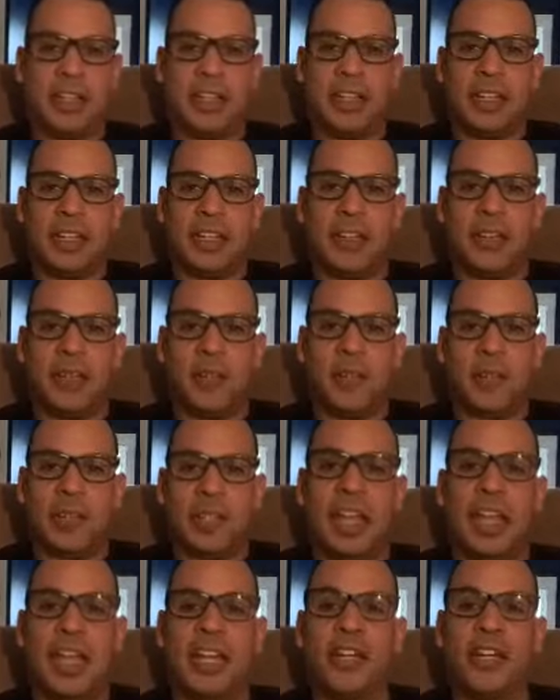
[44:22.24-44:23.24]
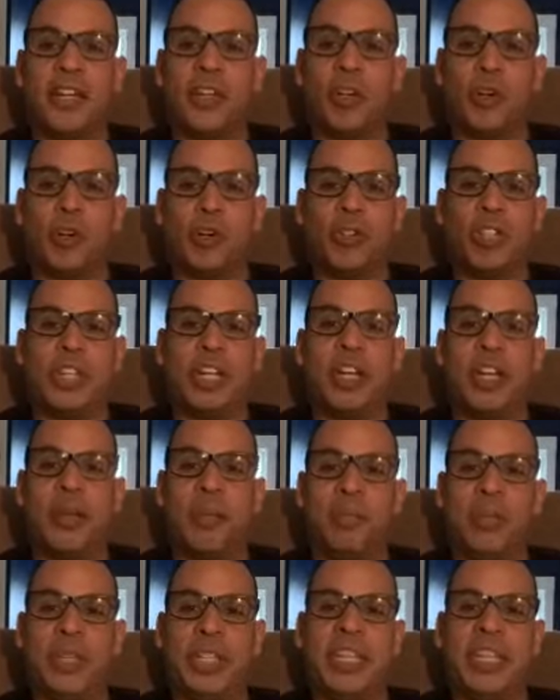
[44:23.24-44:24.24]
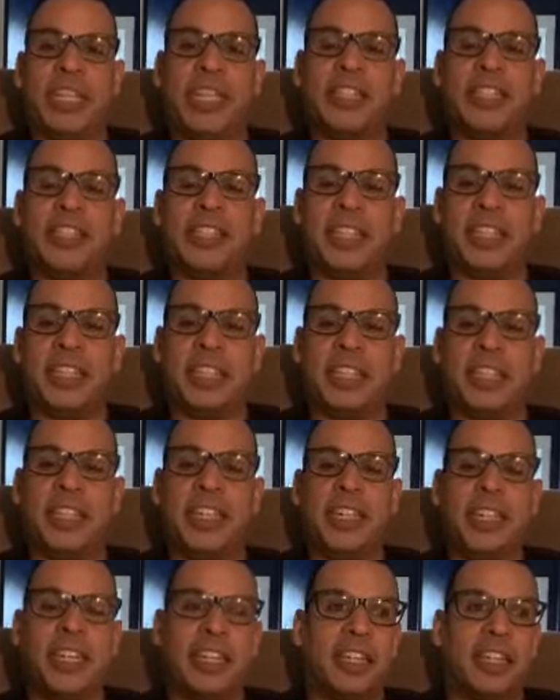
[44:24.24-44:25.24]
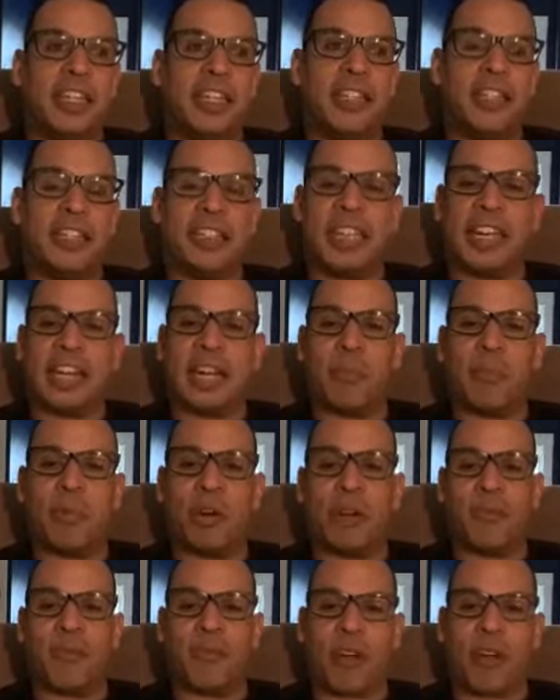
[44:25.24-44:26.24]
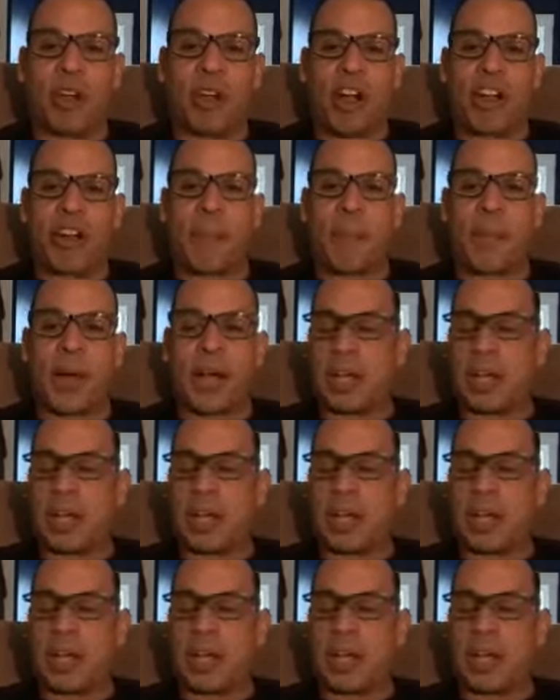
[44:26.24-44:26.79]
Had an old uh, P S E that I bought for a hundred bucks.